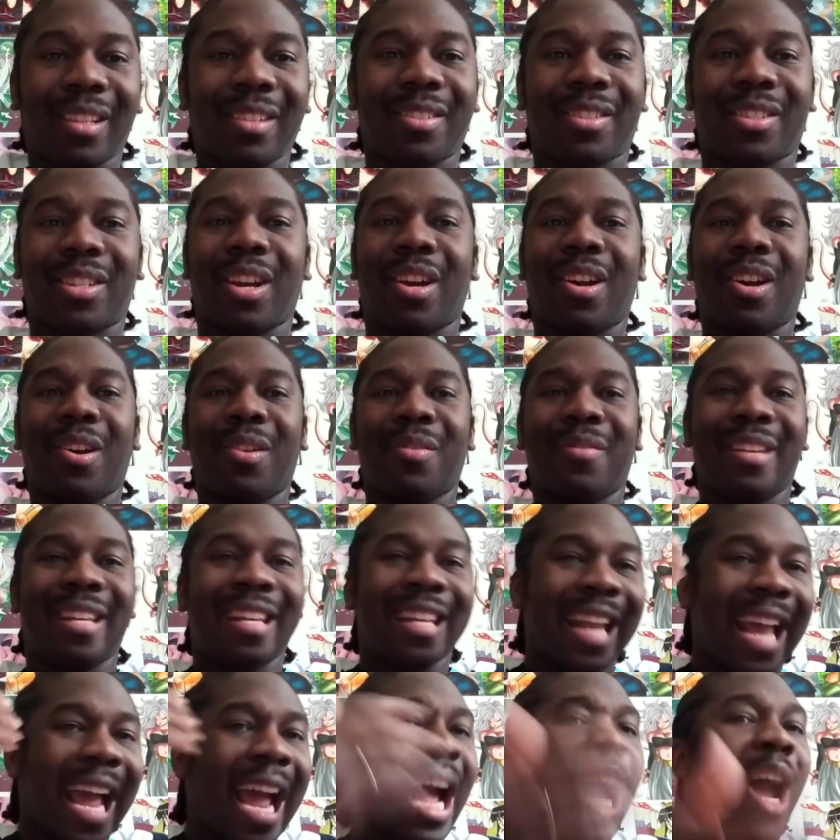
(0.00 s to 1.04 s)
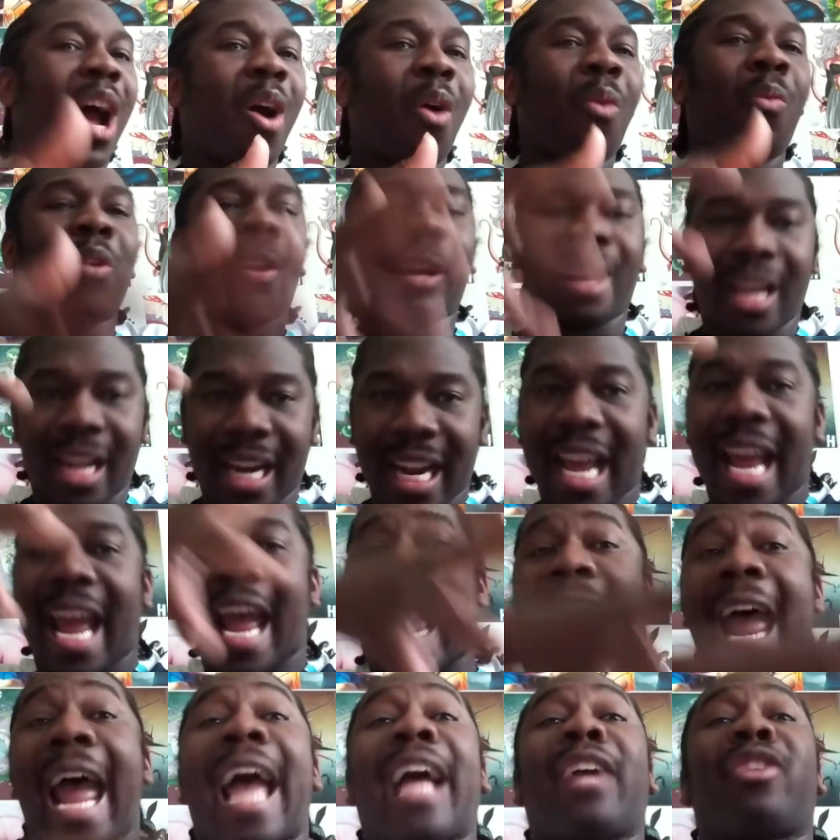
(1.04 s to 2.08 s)
So now we're gonna
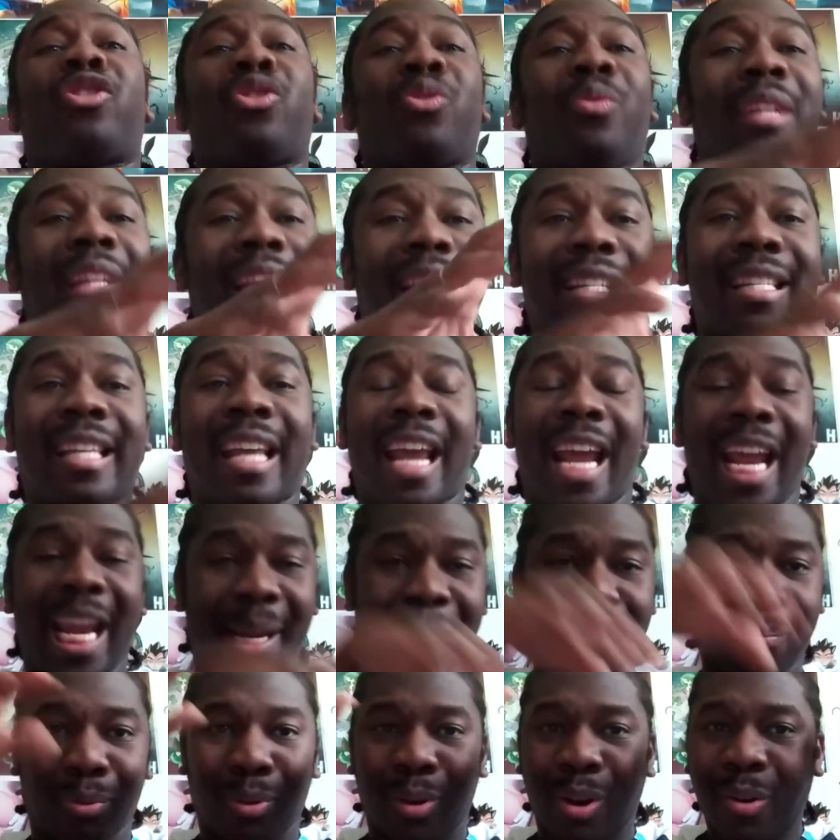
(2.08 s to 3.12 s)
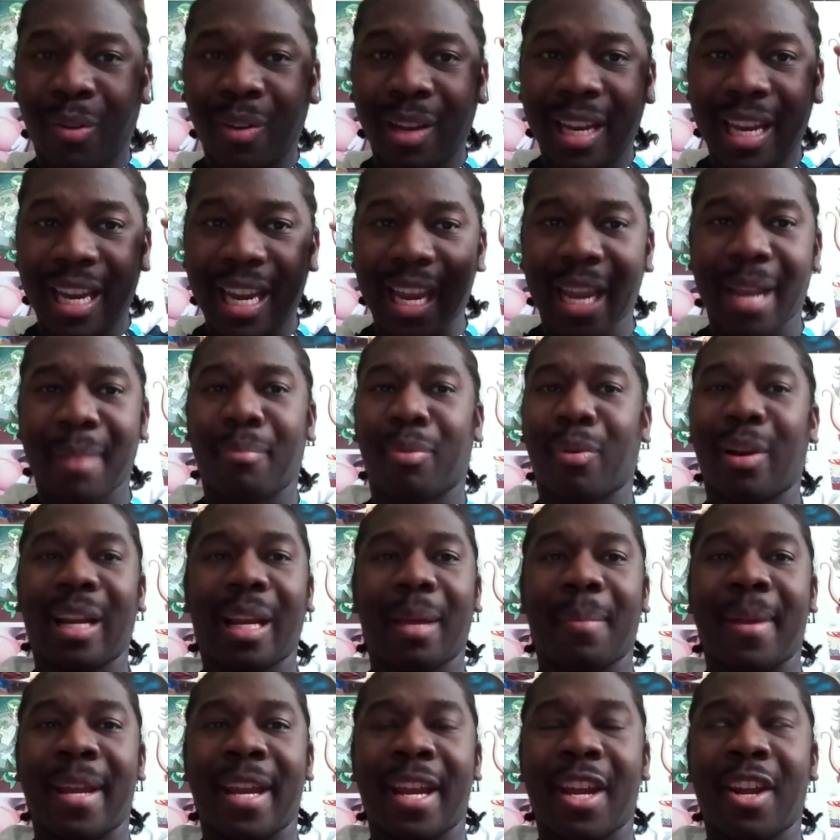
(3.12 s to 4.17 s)
actually take Broly and bring
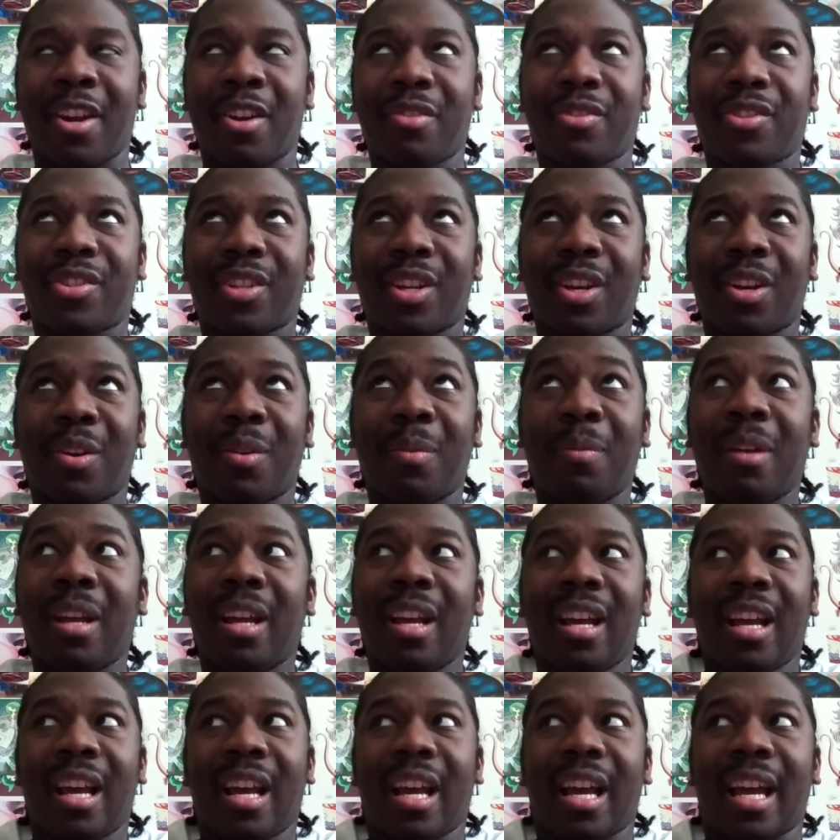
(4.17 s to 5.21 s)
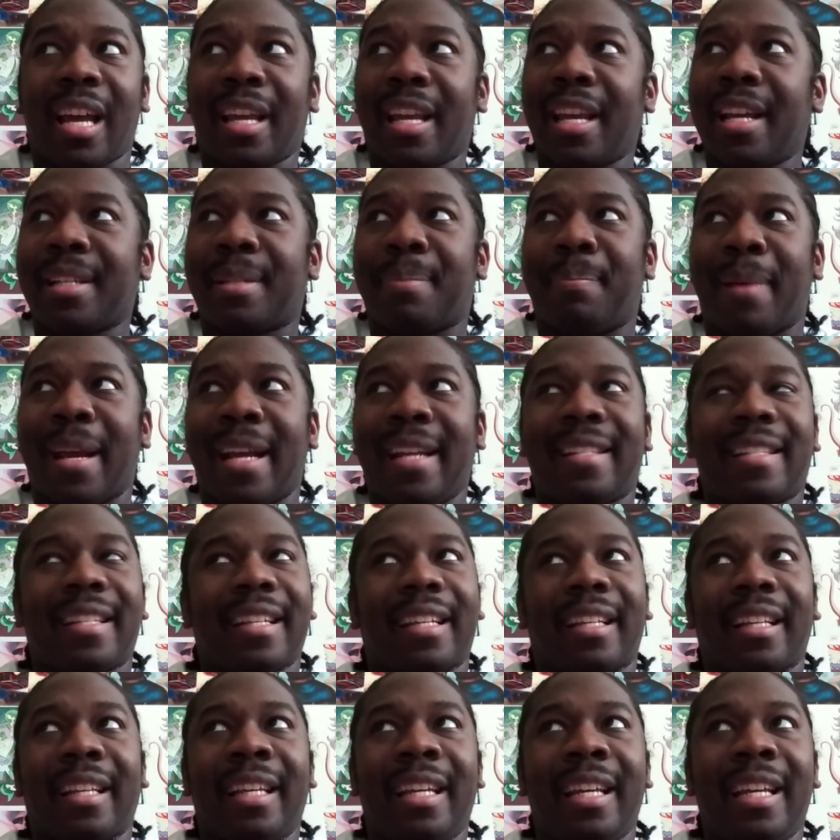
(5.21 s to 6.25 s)
him here. So I guess
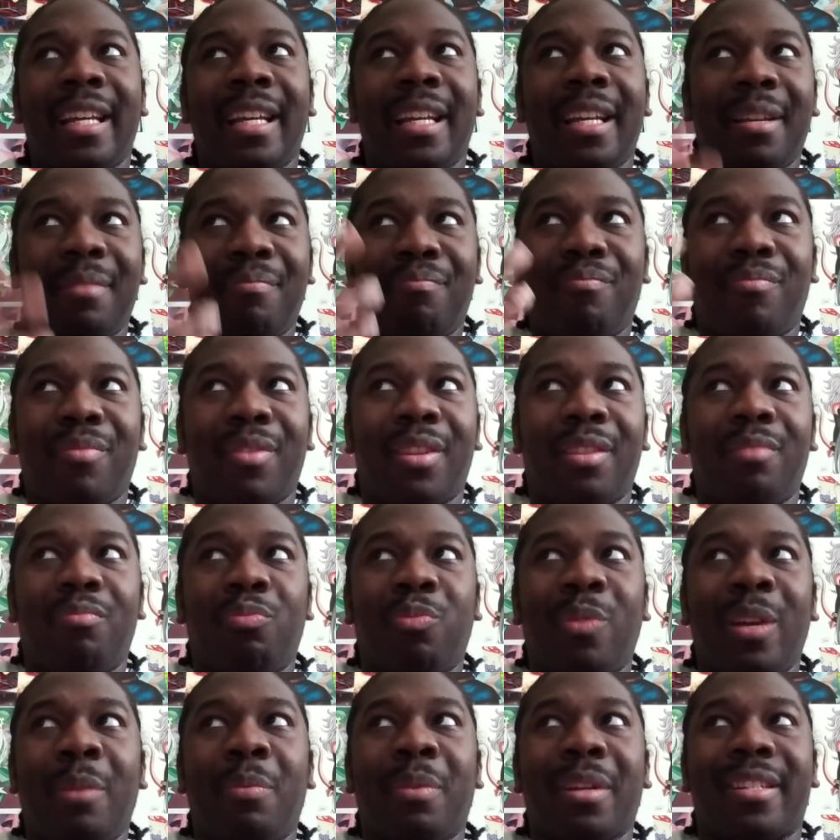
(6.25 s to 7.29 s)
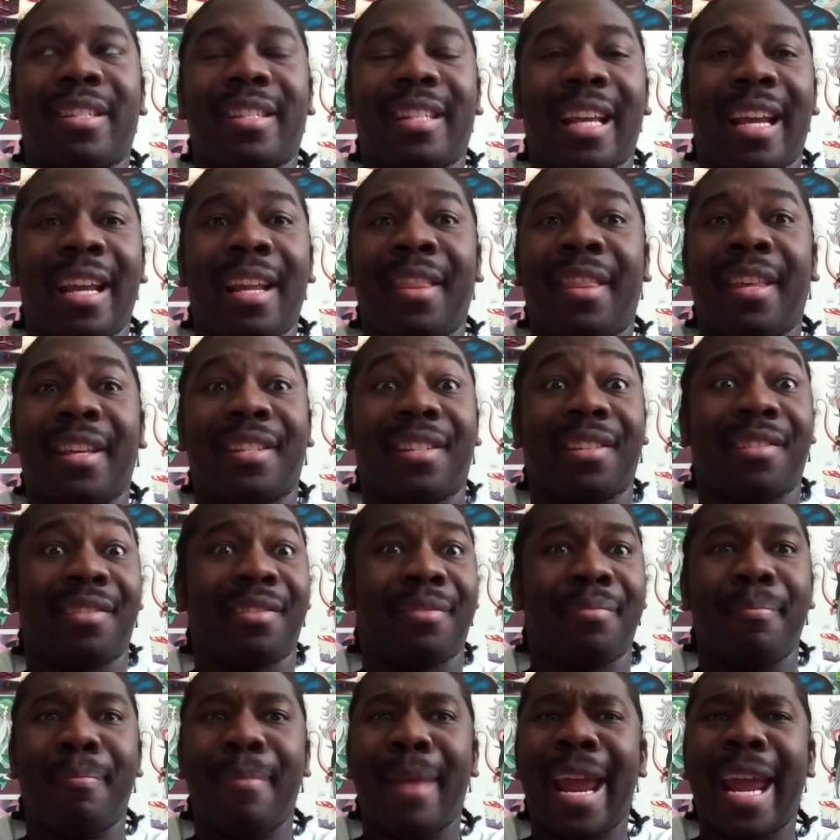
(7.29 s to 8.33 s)
basically we would say this is
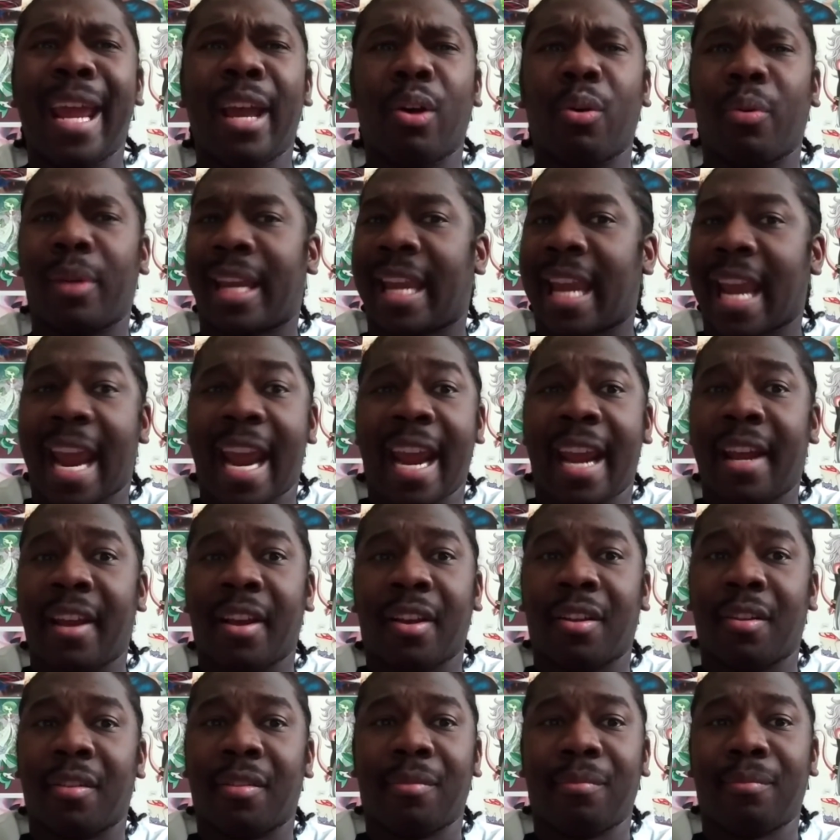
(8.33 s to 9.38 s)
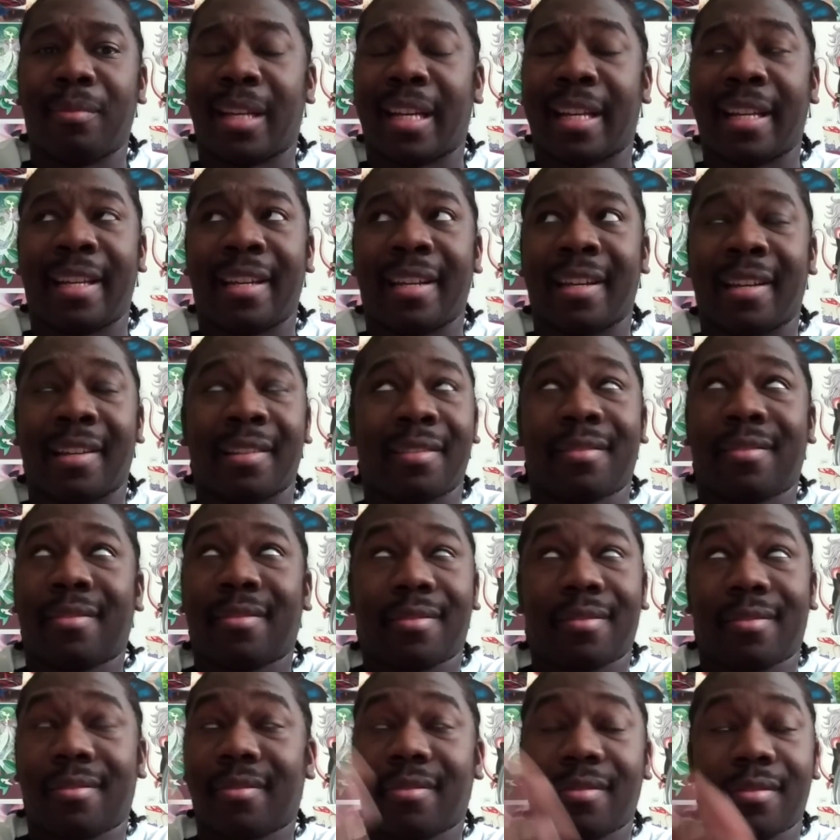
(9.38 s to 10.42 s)
male Kale, I
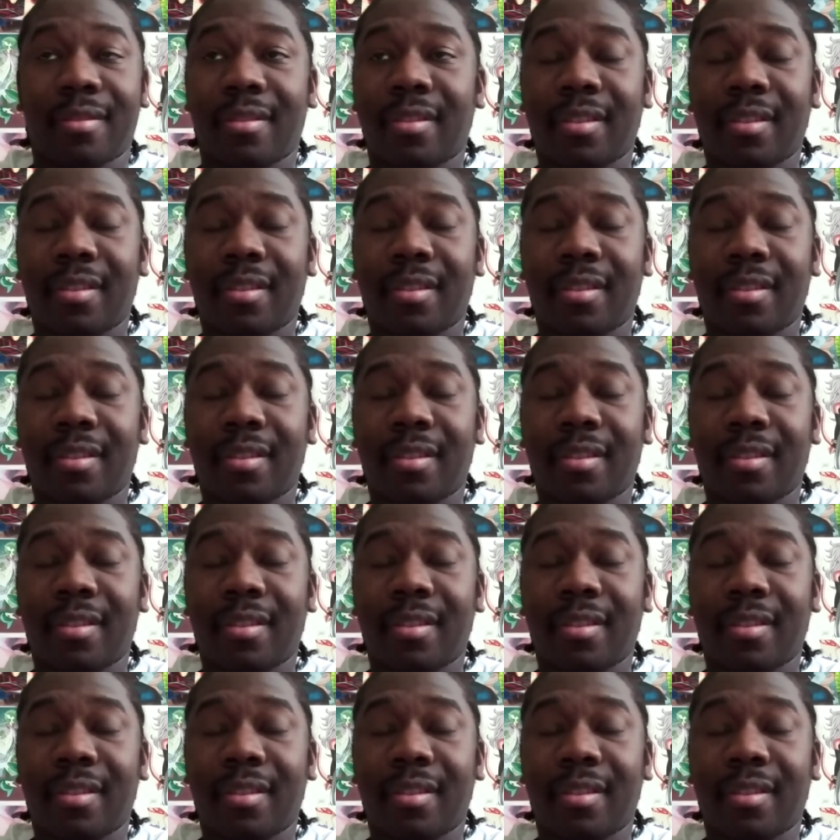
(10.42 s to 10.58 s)
guess.